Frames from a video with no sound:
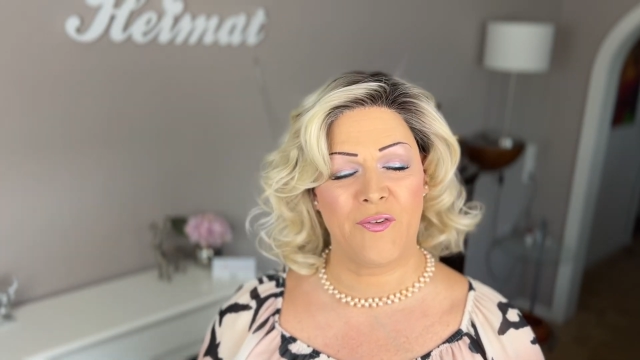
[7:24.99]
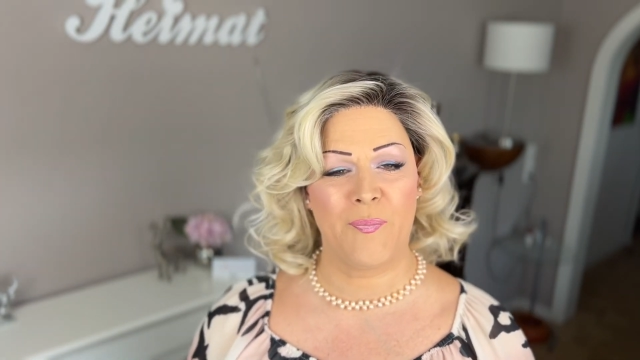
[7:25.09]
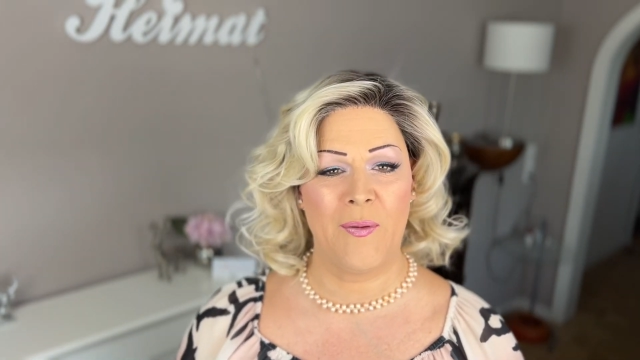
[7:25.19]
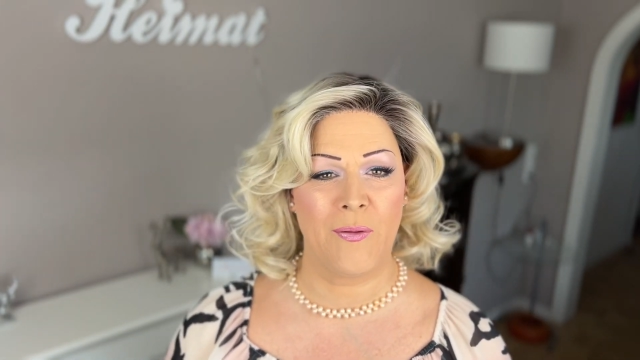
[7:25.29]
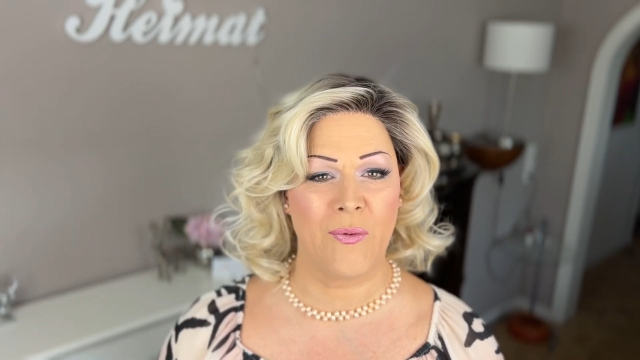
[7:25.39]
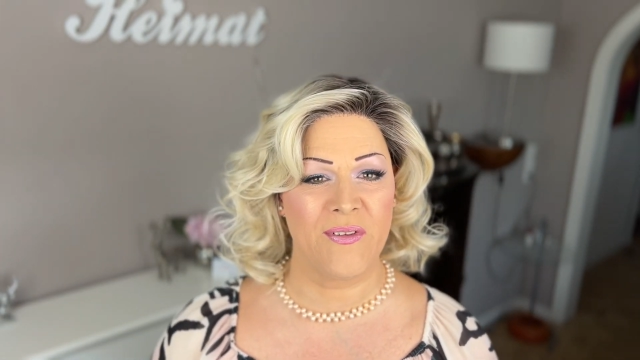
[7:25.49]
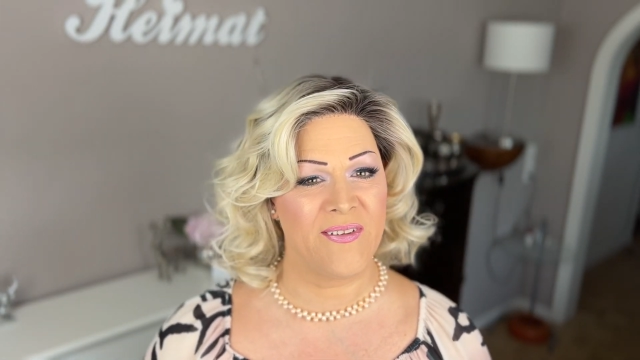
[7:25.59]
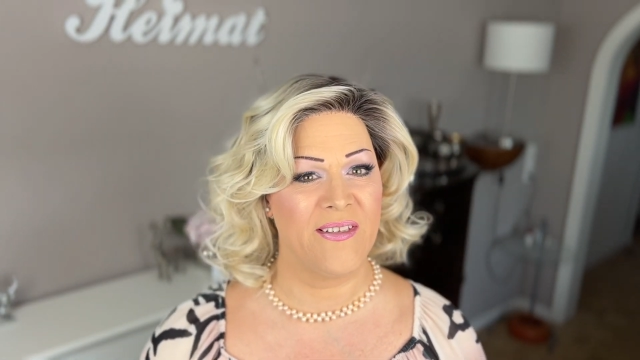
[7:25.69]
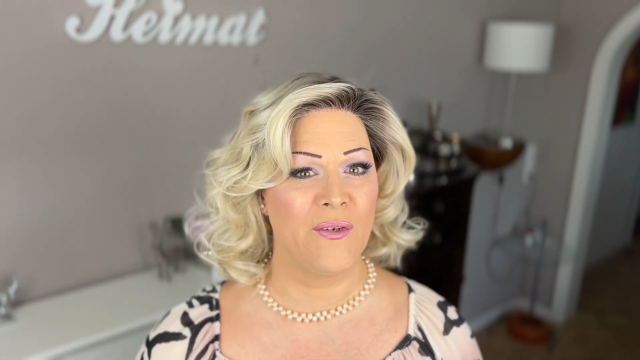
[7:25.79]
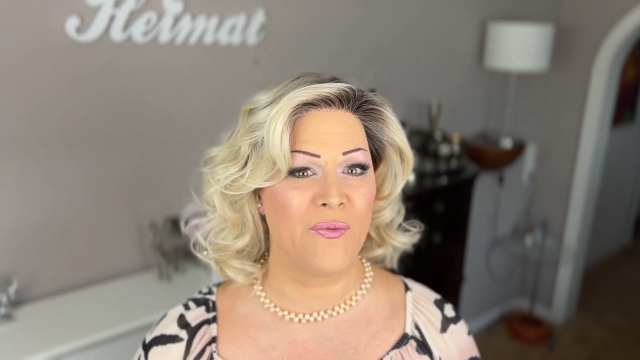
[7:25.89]
of people will
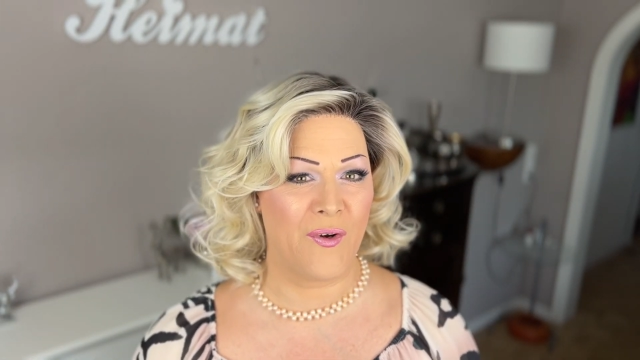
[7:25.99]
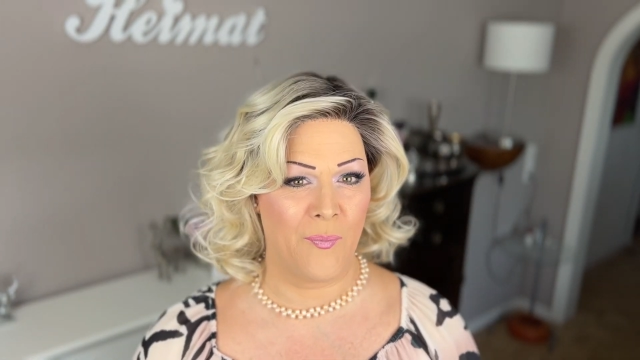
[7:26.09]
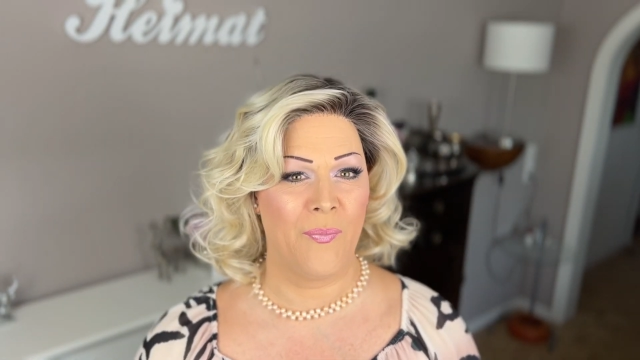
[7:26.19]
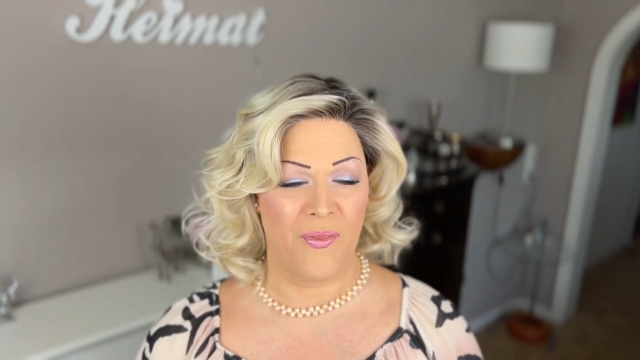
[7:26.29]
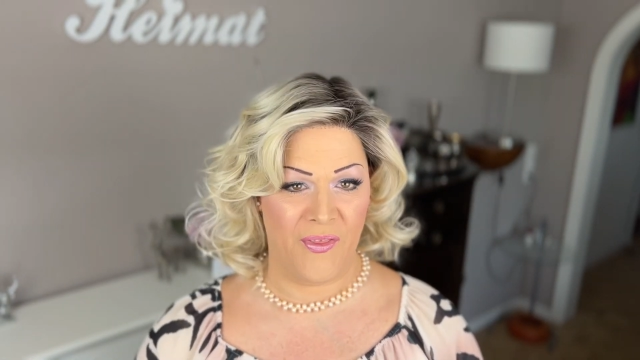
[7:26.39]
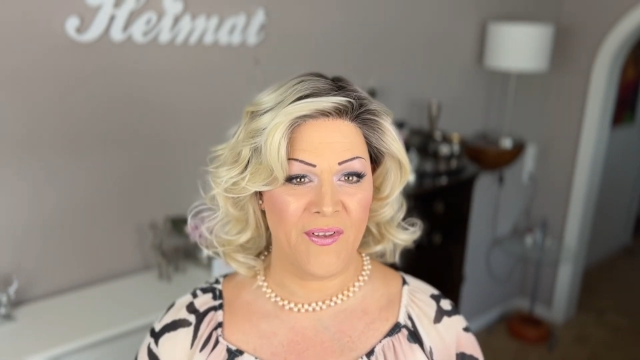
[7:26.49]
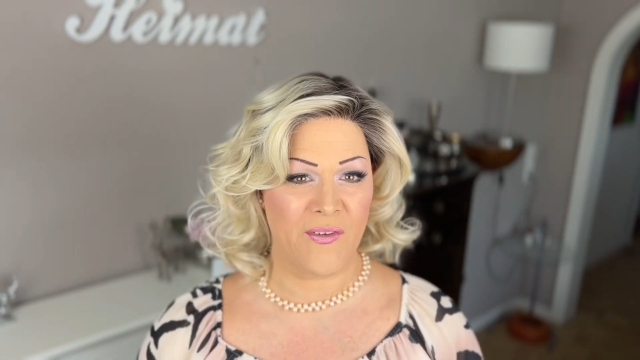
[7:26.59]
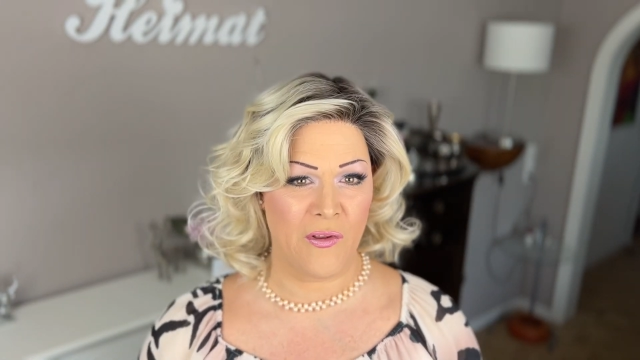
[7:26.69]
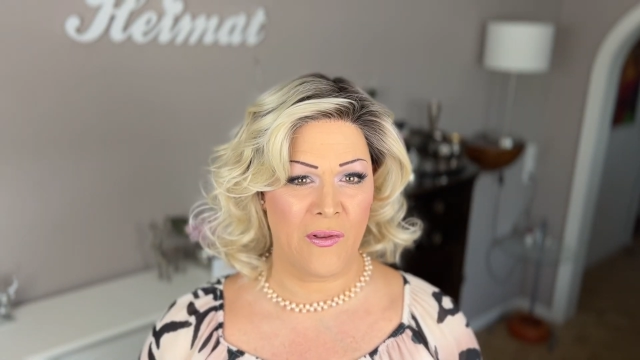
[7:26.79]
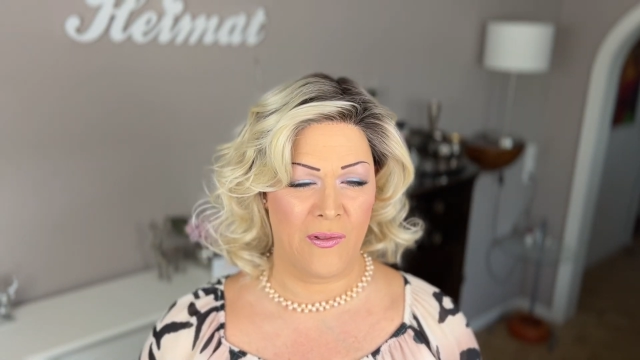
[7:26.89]
see you from
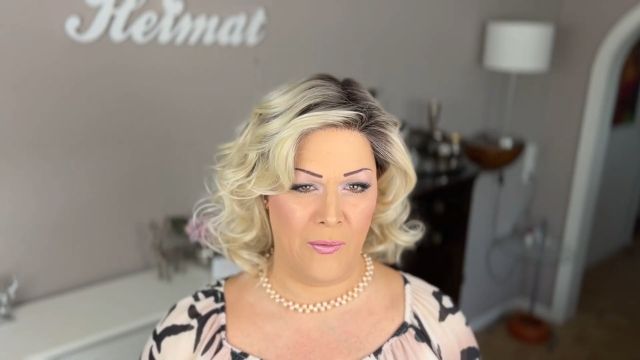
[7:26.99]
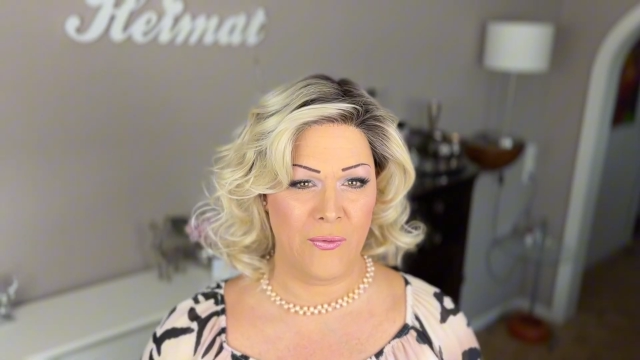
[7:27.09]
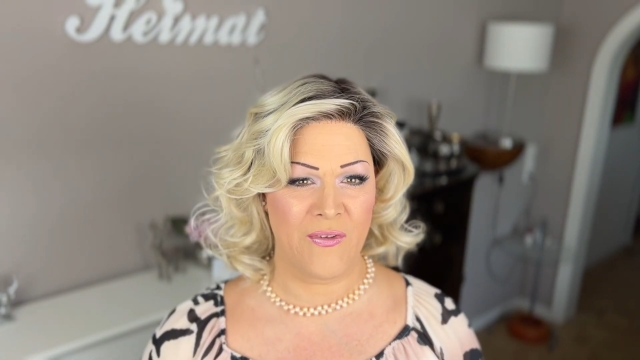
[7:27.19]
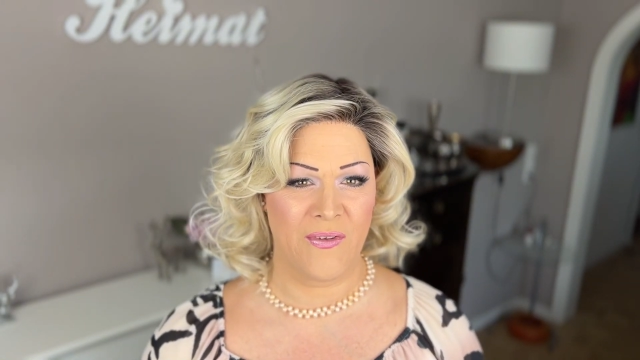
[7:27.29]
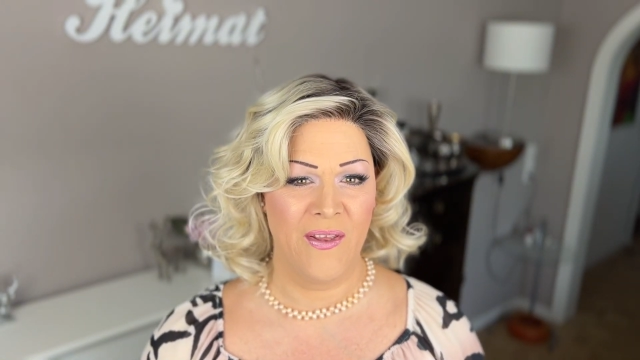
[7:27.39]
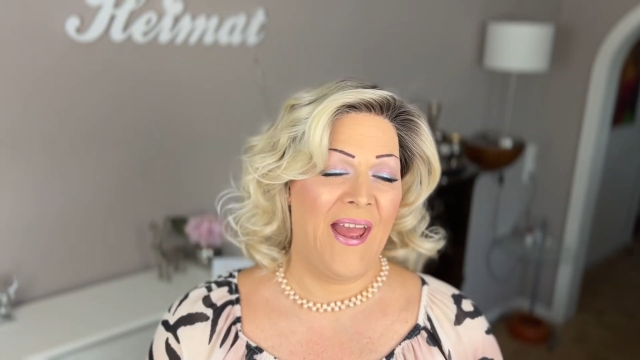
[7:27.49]
this close.